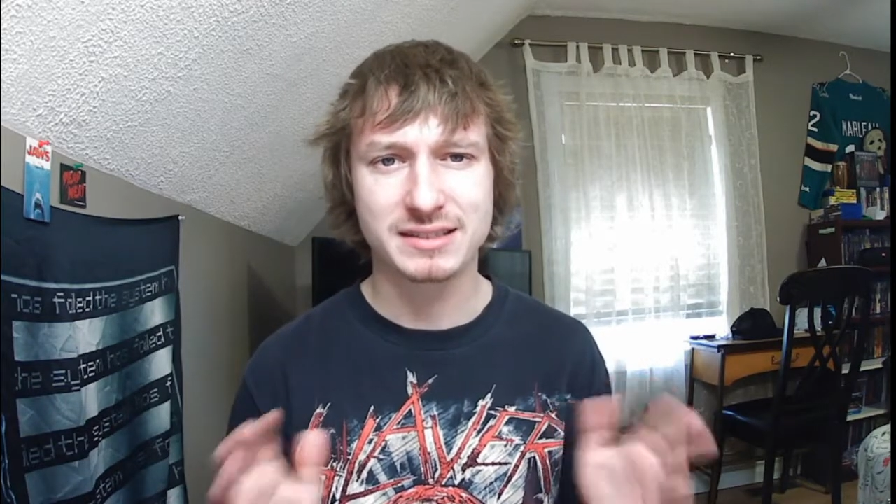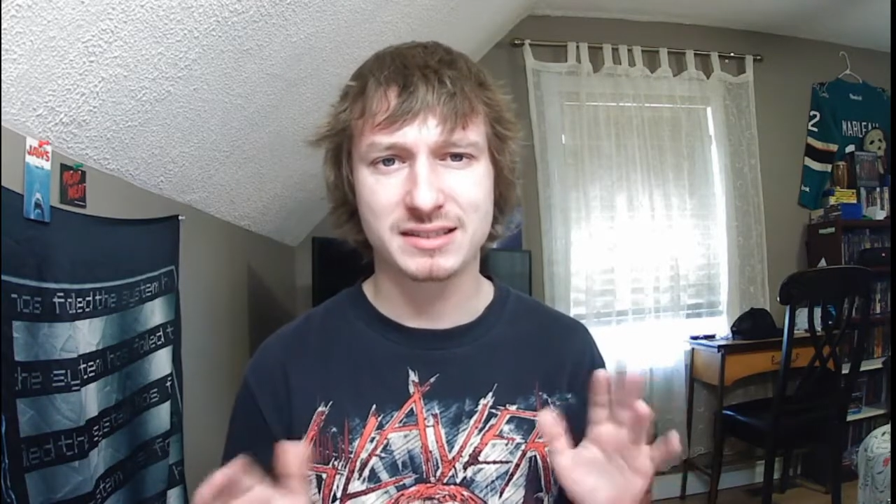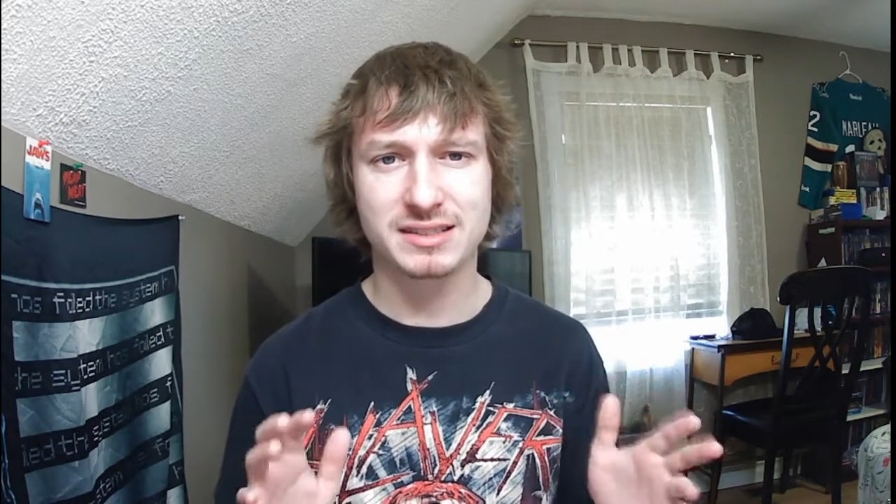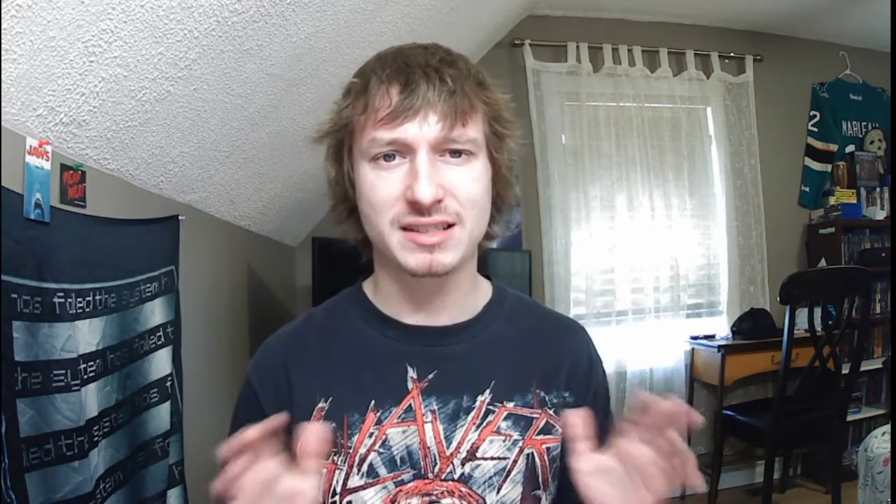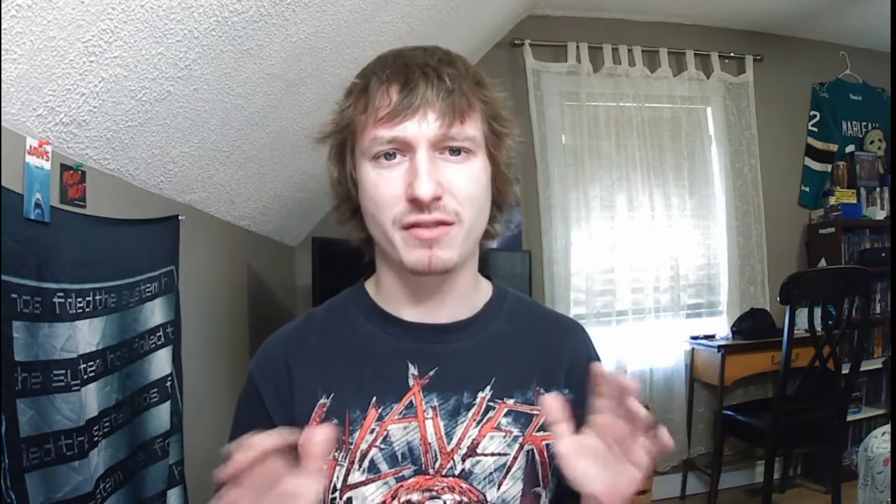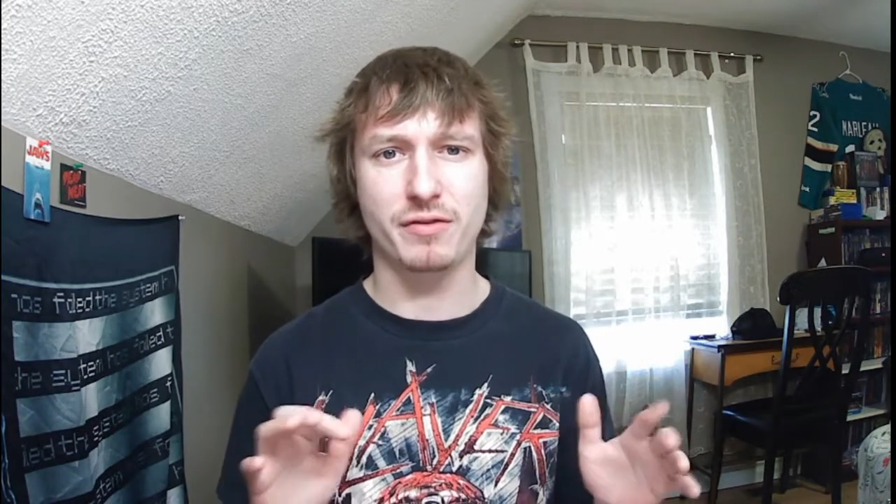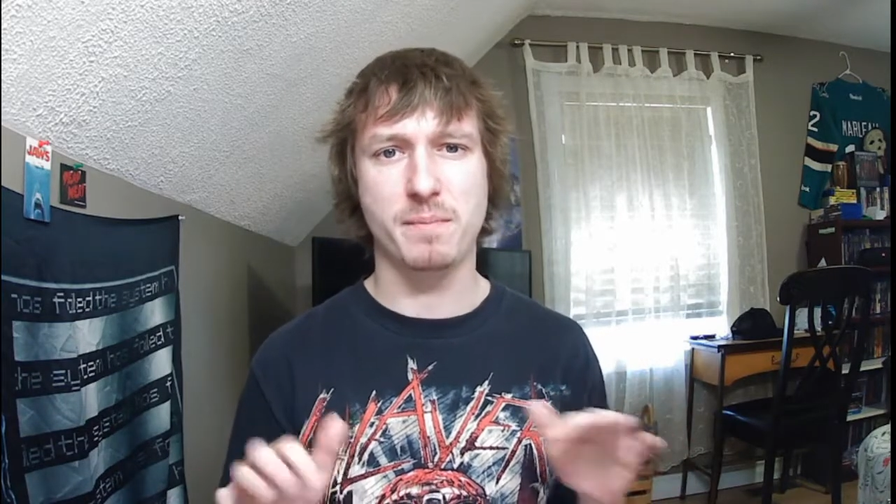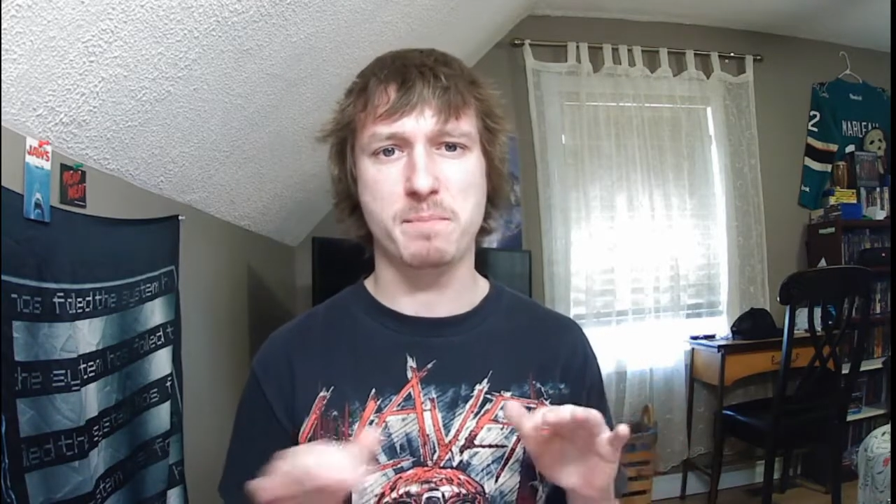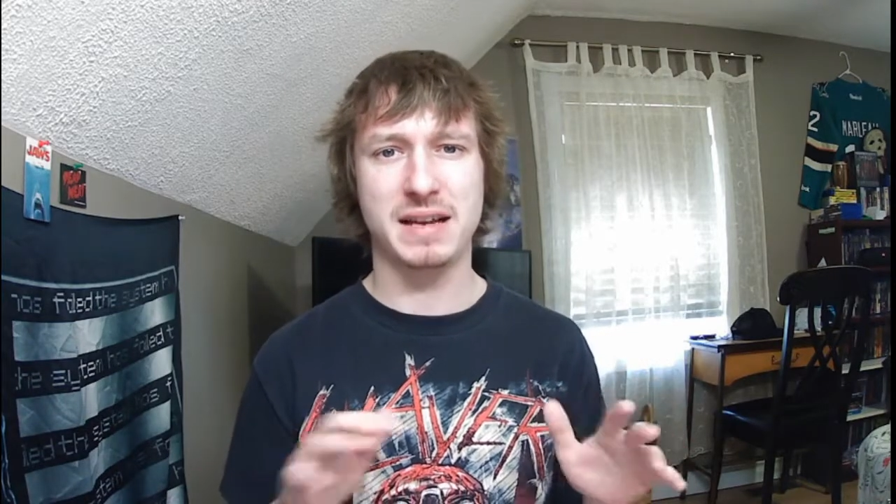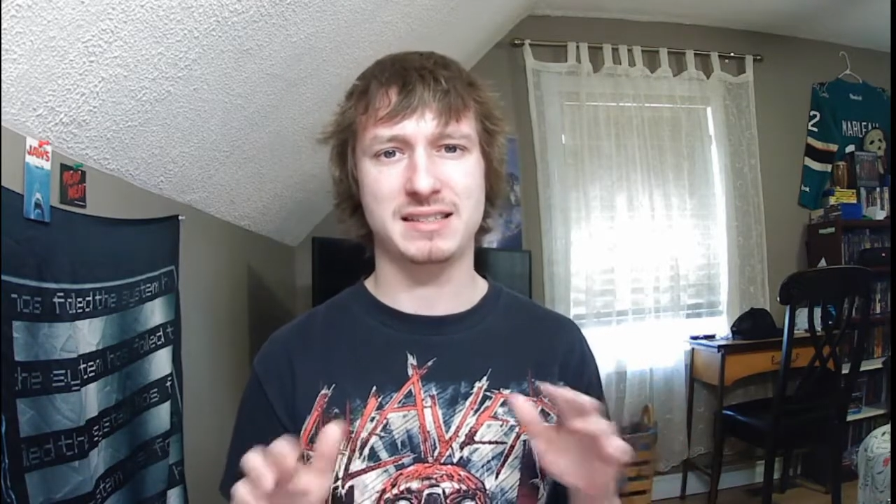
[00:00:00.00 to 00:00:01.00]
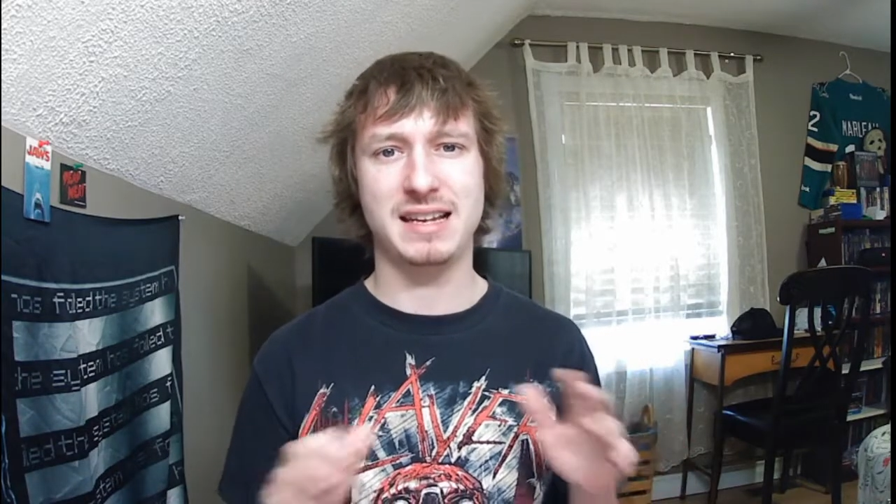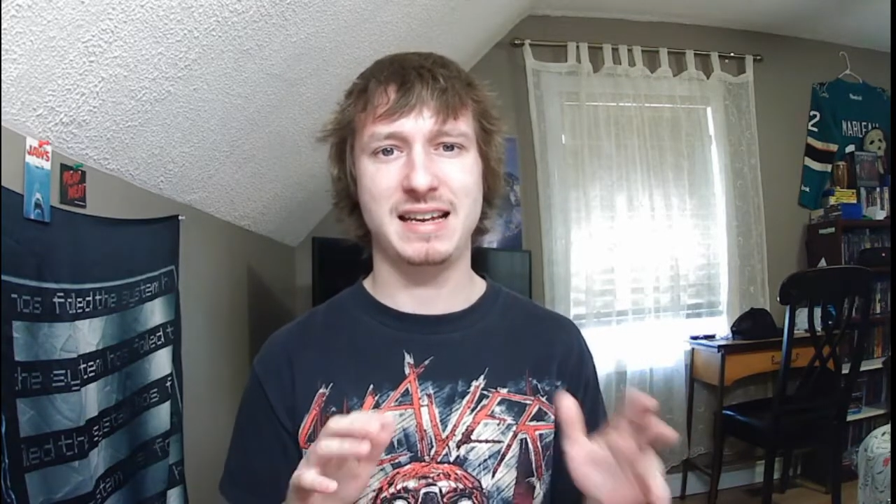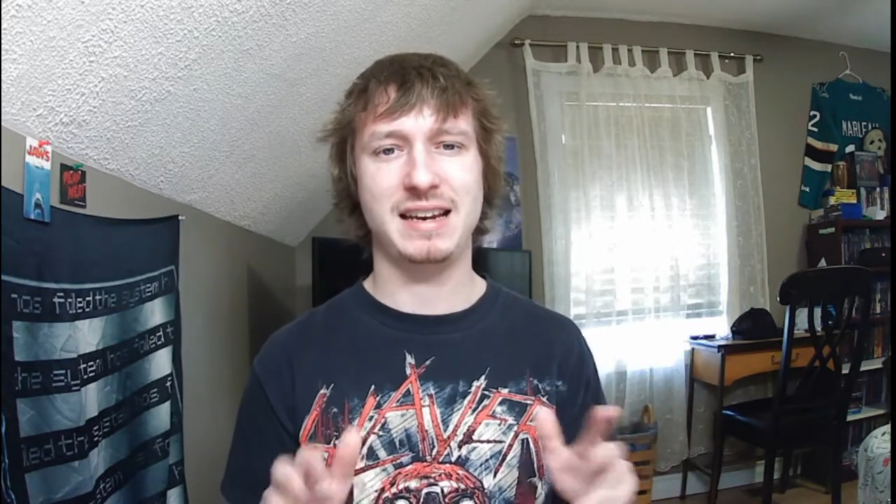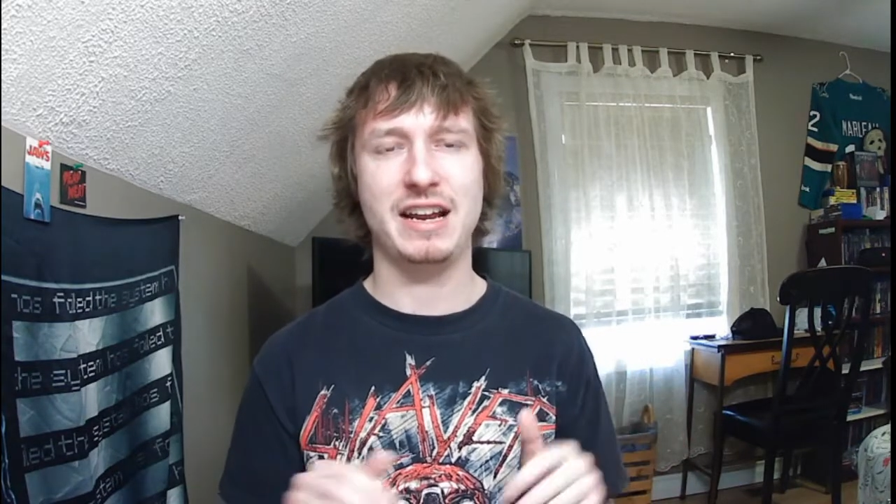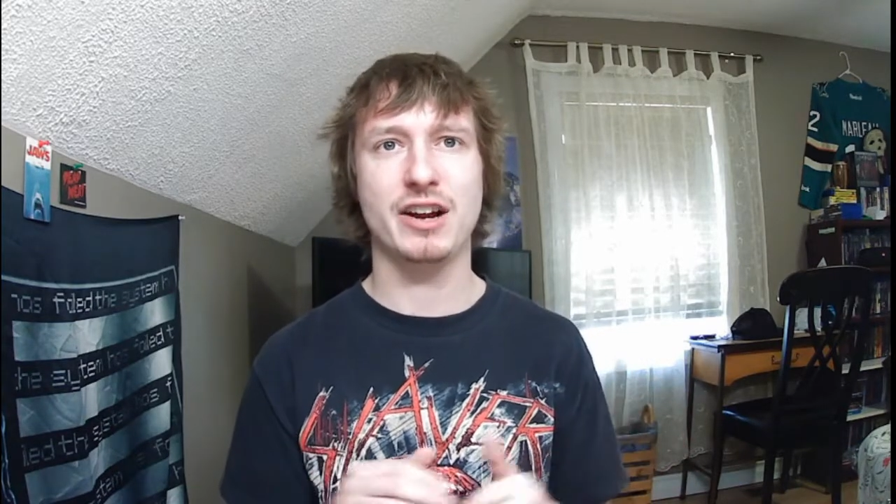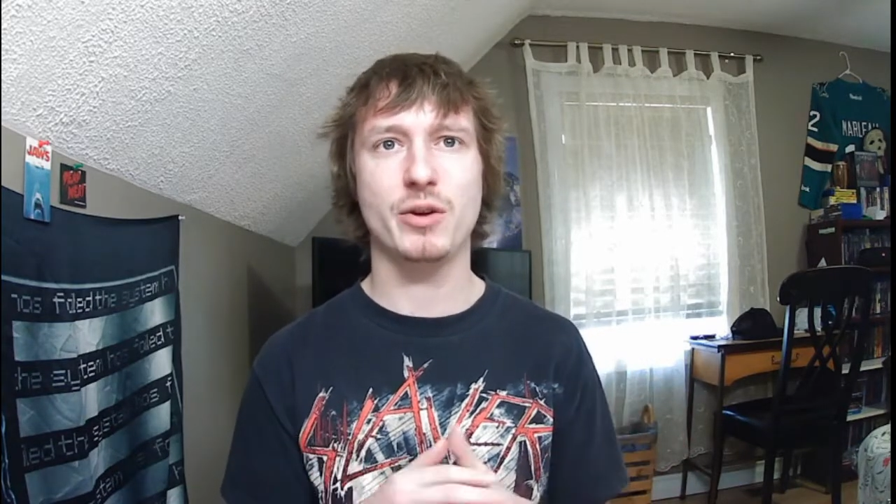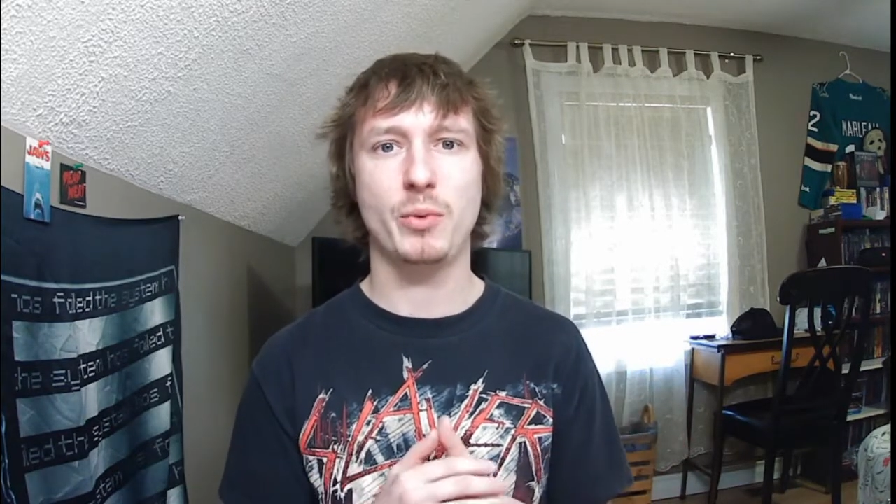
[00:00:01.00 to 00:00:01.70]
stuff mixed in here.